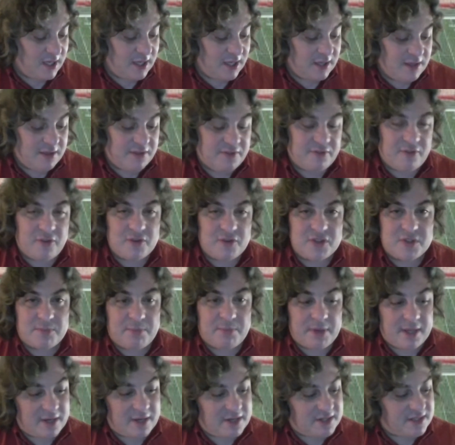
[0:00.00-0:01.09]
throws a
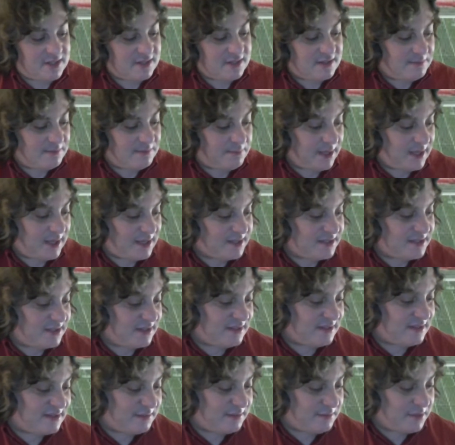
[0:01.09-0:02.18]
pass to
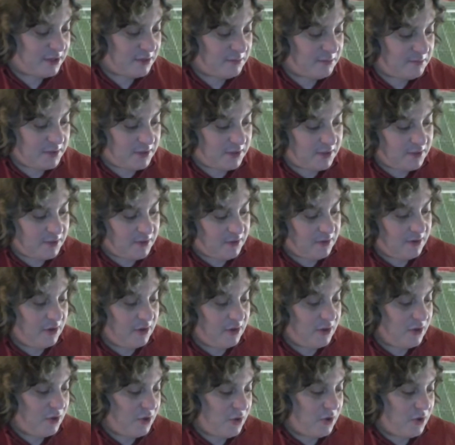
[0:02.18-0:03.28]
Demir Miller,
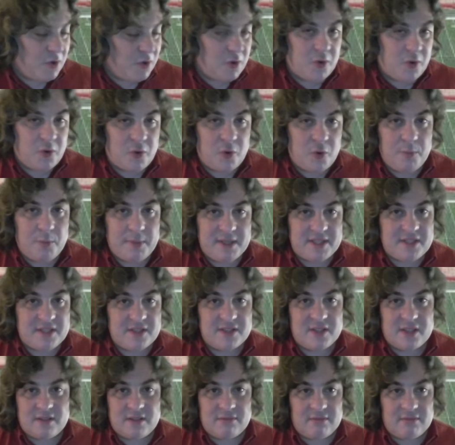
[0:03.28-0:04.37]
who misses
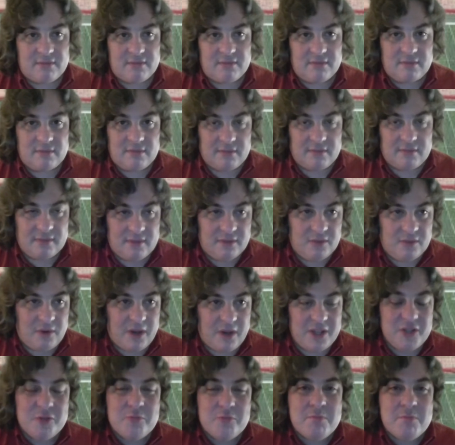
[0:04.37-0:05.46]
it. Why
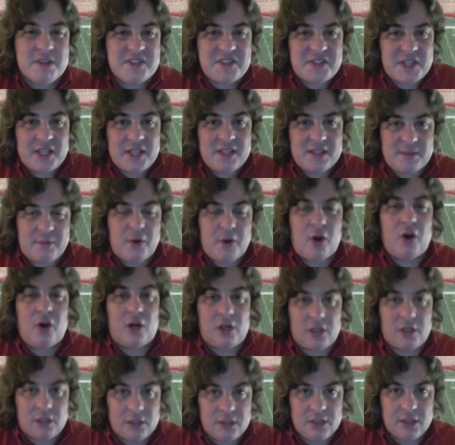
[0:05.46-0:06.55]
are you missing the
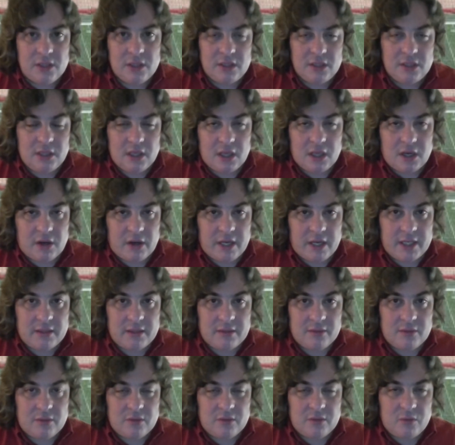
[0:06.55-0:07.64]
ball? All right?
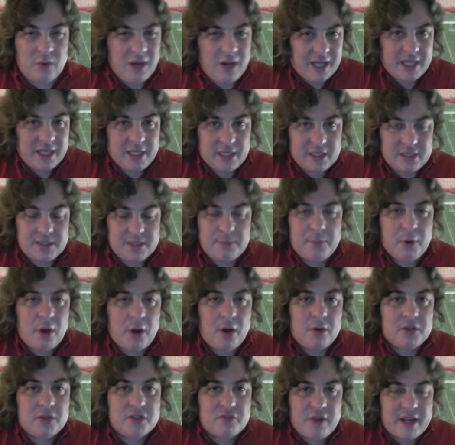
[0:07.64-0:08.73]
Why? The ball
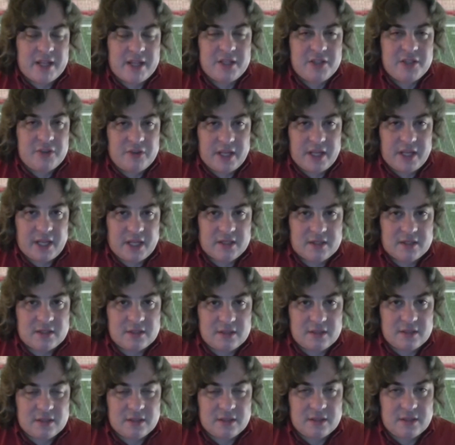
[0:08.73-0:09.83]
is right in your
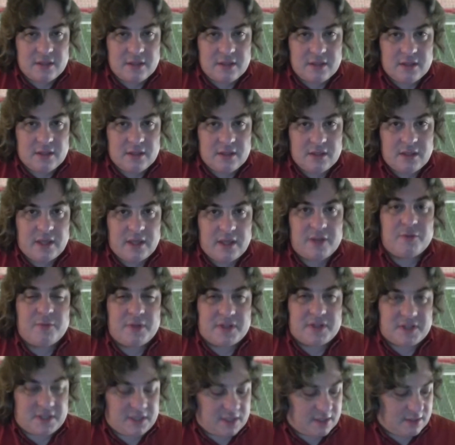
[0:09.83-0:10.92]
hands, and you're
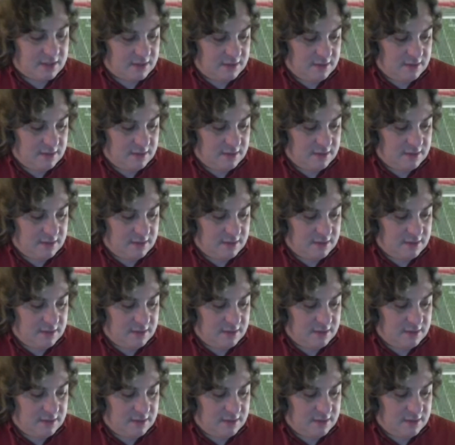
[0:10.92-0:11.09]
missing it.